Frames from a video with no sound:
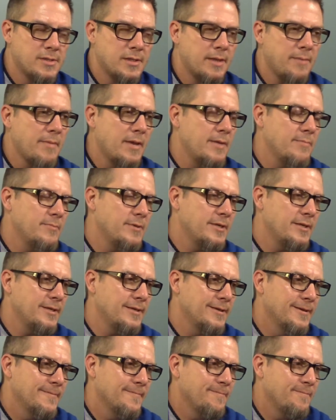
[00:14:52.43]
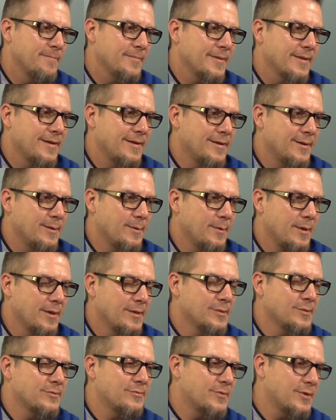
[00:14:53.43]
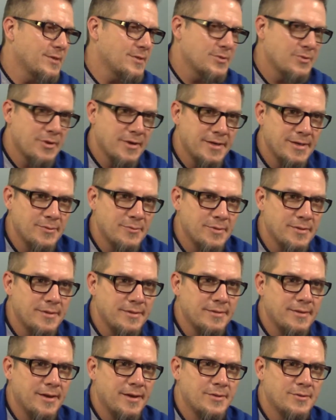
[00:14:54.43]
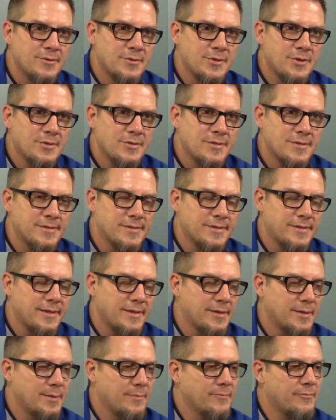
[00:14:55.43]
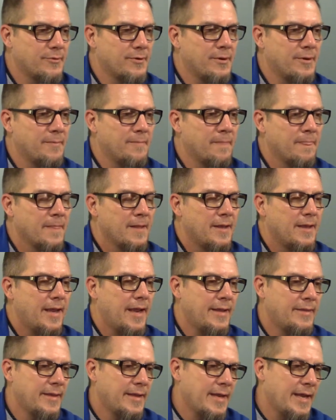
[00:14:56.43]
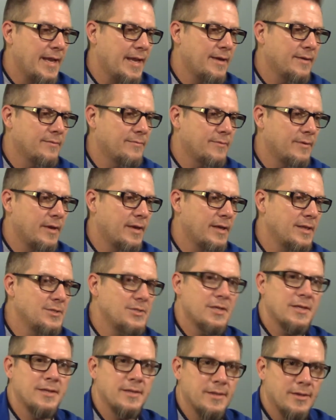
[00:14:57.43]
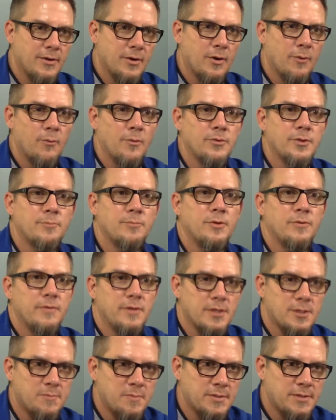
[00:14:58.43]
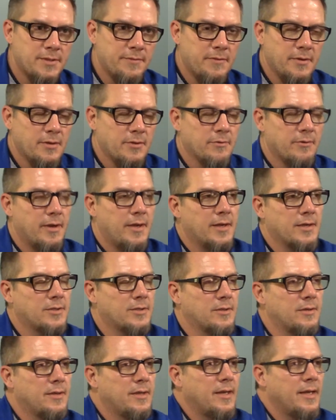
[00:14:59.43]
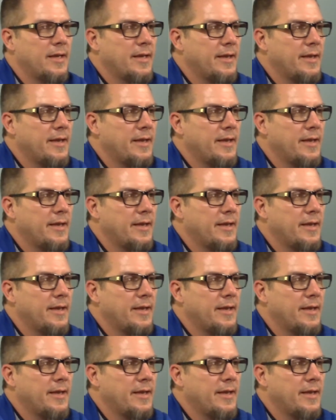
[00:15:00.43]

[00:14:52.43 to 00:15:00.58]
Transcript: They may be a little frustrated with other churches that they come from, and they have an agenda or want to move in a specific direction.